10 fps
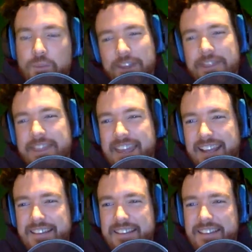We think
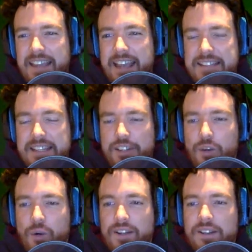that the antique
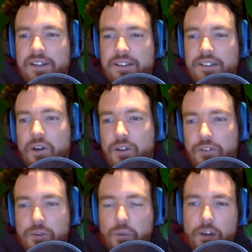coin is
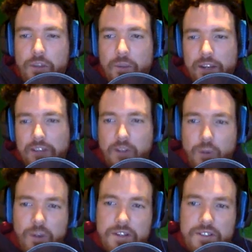also one of the regular
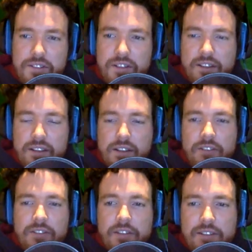coins,
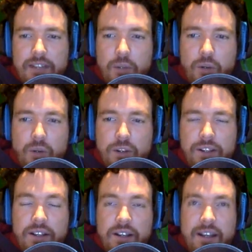the demo coin,
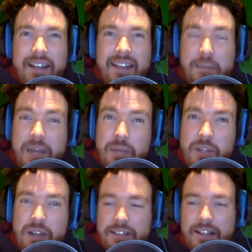that maybe you
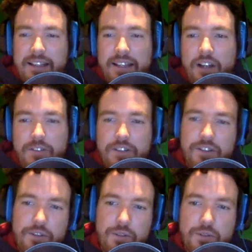have to clean off to
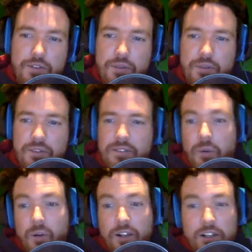use.
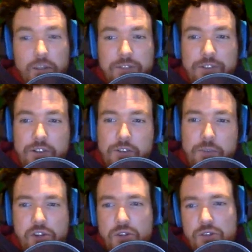Or it could be for a
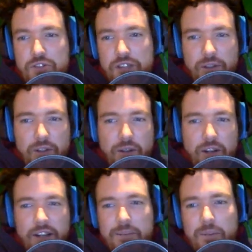special secret or
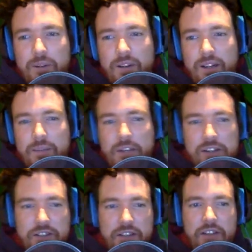item. I'm not
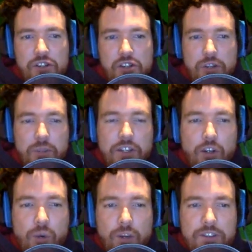exactly sure. But the
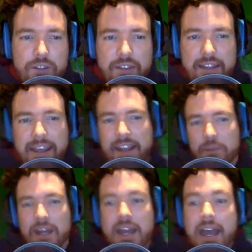coins are in the game,
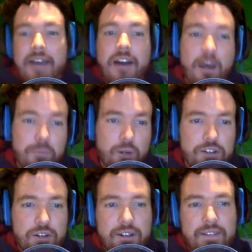and upgrades
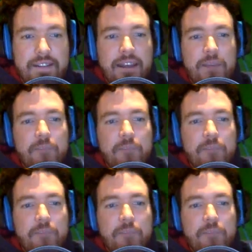are in the game.